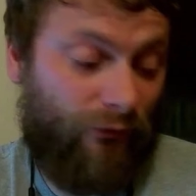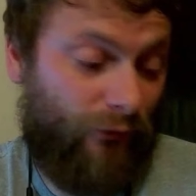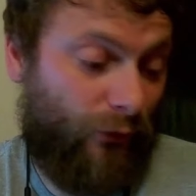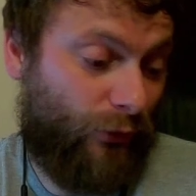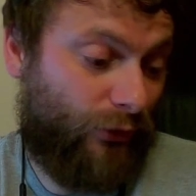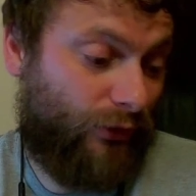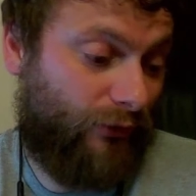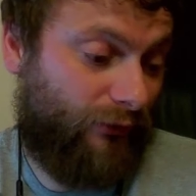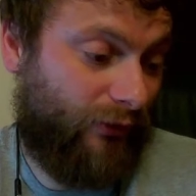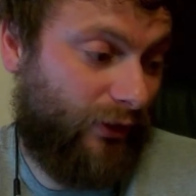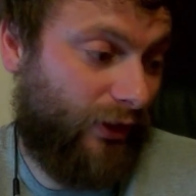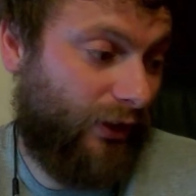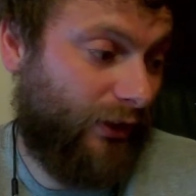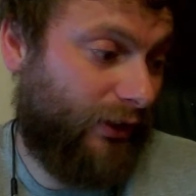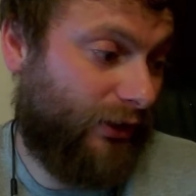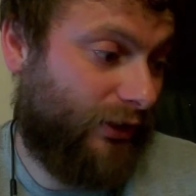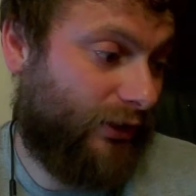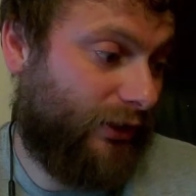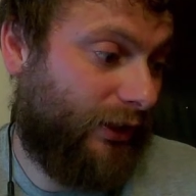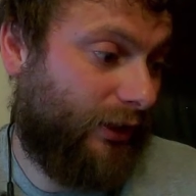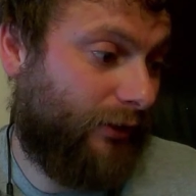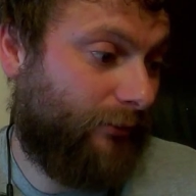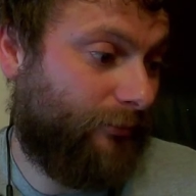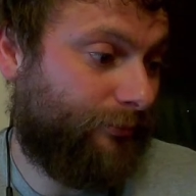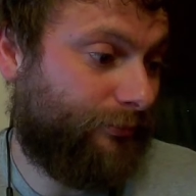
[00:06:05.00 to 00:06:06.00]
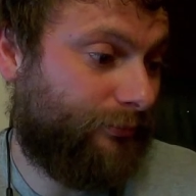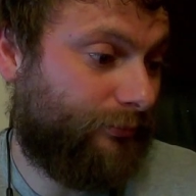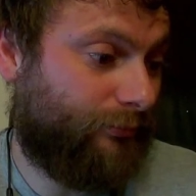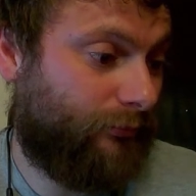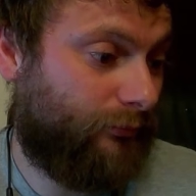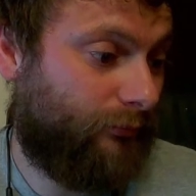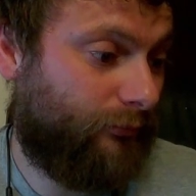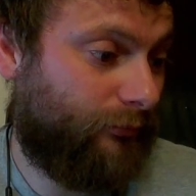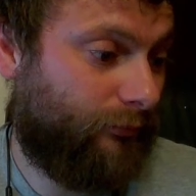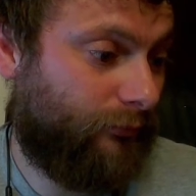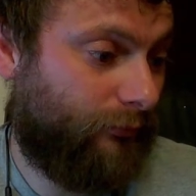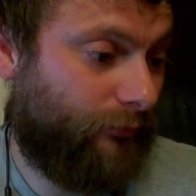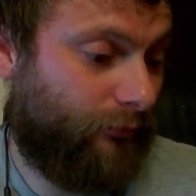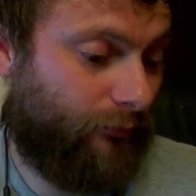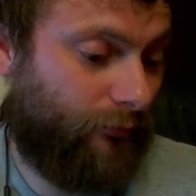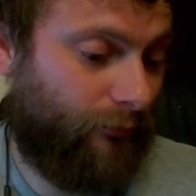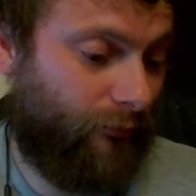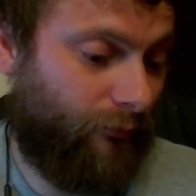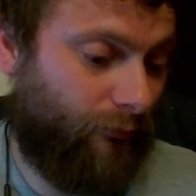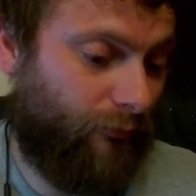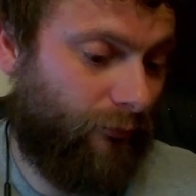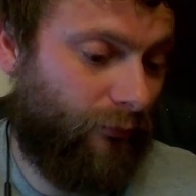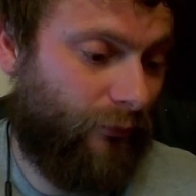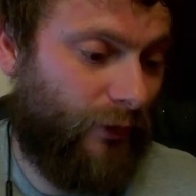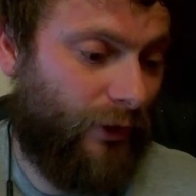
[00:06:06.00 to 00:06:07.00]
to flying this now.
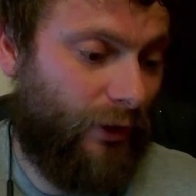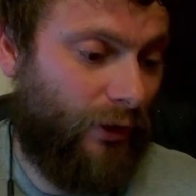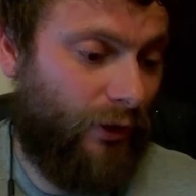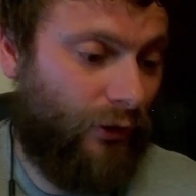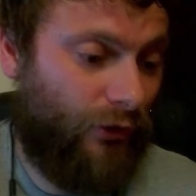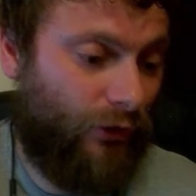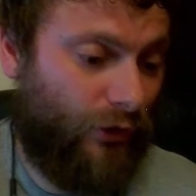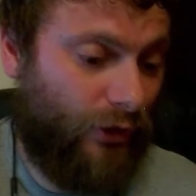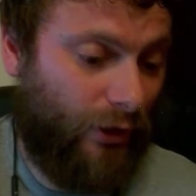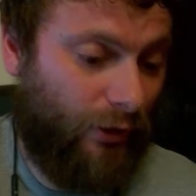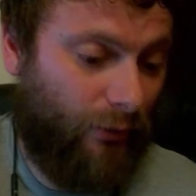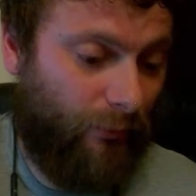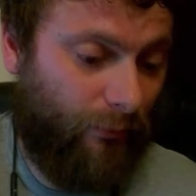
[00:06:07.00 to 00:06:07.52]
So